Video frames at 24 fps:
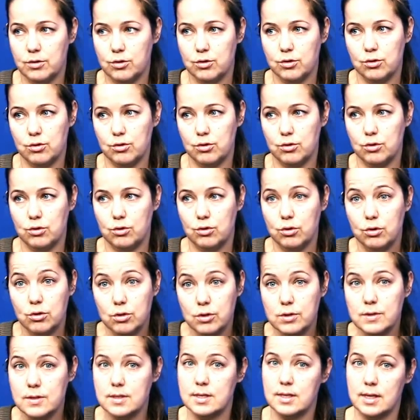to
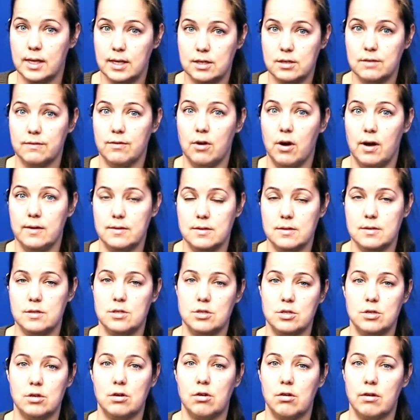use their devices
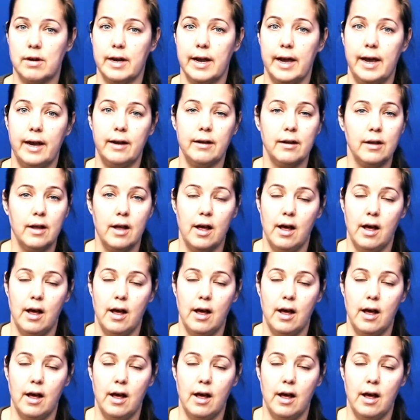to create